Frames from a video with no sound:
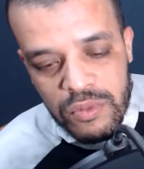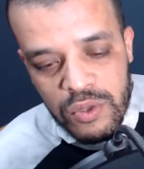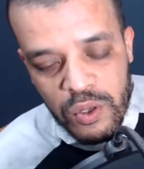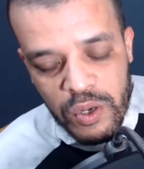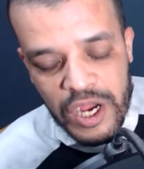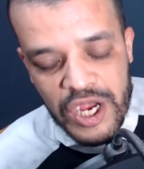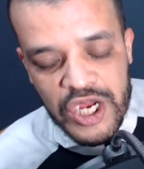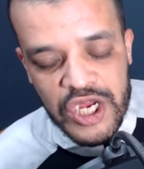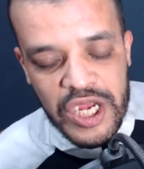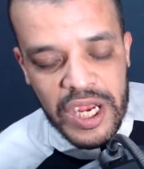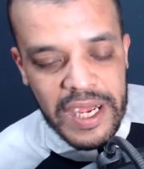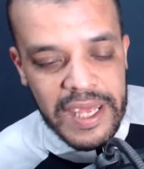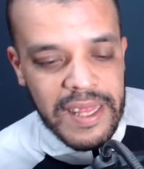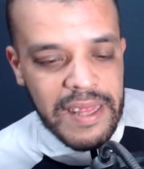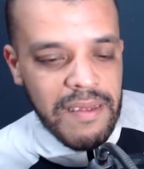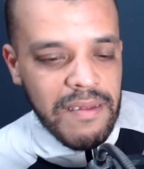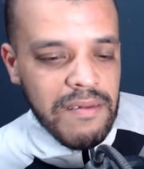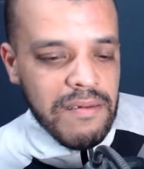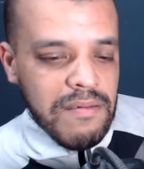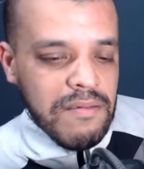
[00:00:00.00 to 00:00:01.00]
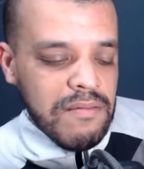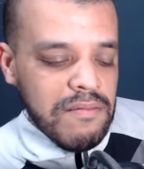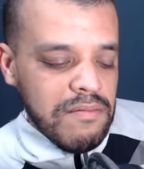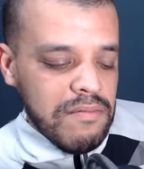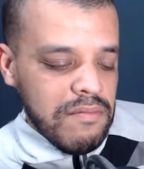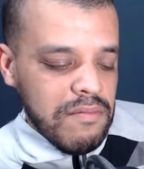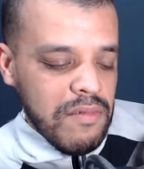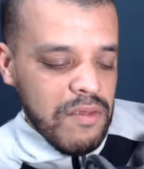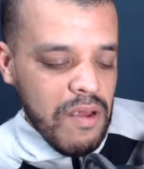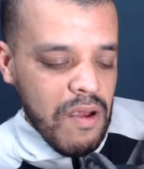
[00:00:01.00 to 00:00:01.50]
you can check the
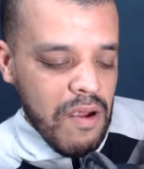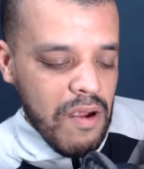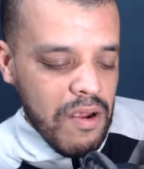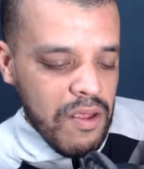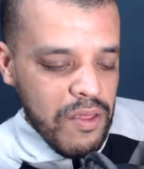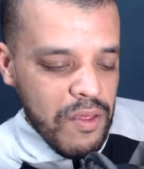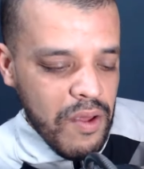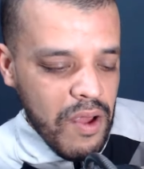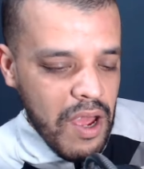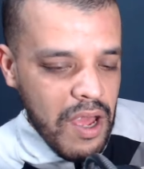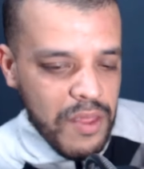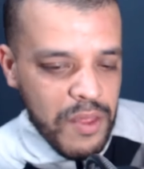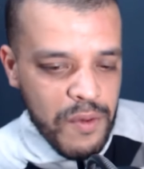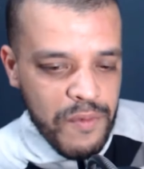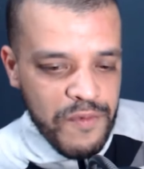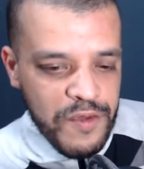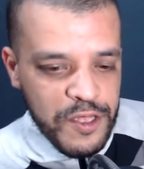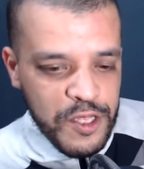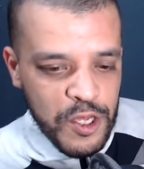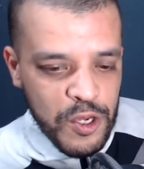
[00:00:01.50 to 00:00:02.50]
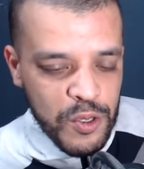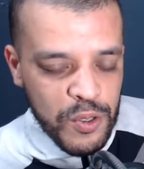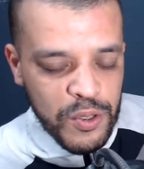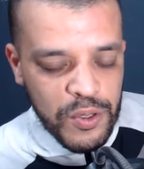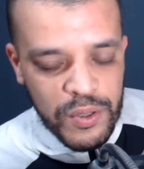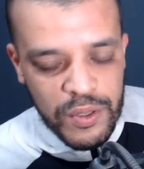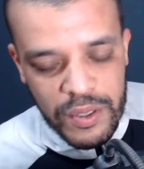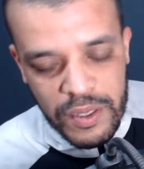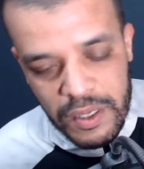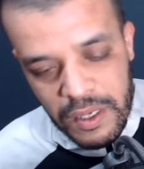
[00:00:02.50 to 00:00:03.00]
other
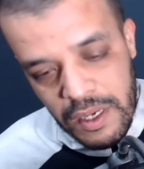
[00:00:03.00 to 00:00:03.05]
video.